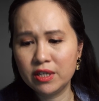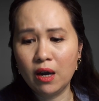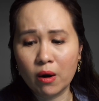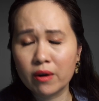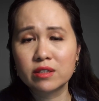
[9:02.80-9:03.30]

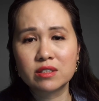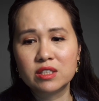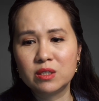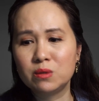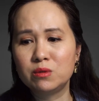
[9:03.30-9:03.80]
hard
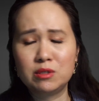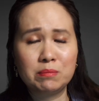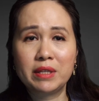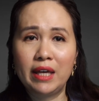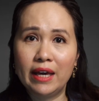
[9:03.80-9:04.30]
to
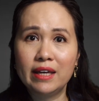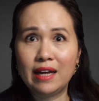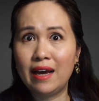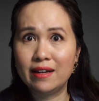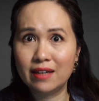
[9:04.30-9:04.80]
duplicate
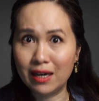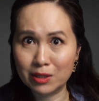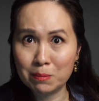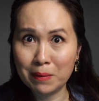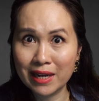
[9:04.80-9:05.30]
at
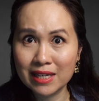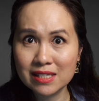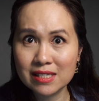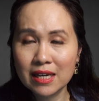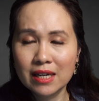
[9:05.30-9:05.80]
other
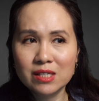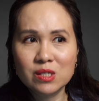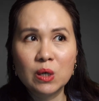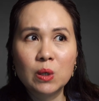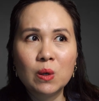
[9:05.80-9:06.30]
brands.
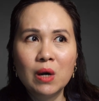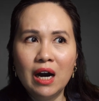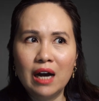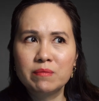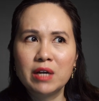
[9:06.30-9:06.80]
So
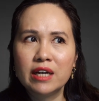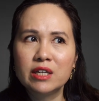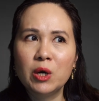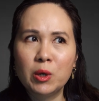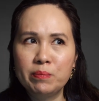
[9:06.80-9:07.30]
I'm kind
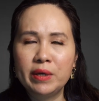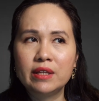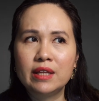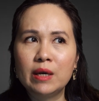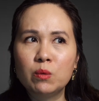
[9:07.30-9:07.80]
of
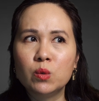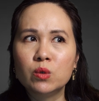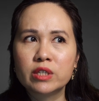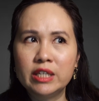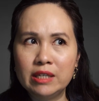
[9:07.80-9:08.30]
hoping they
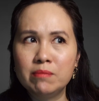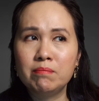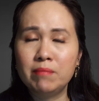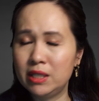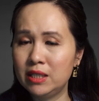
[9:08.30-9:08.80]
will keep
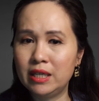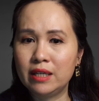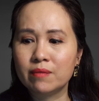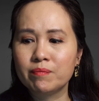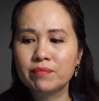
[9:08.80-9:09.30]

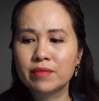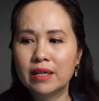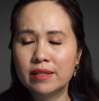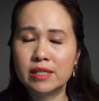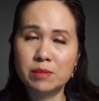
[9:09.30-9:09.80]
making
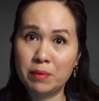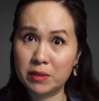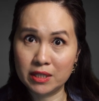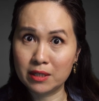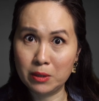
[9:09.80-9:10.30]
this
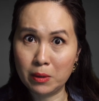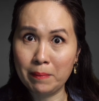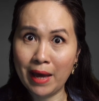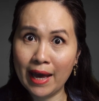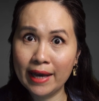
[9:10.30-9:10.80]
particular
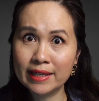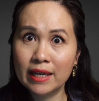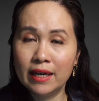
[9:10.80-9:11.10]
bag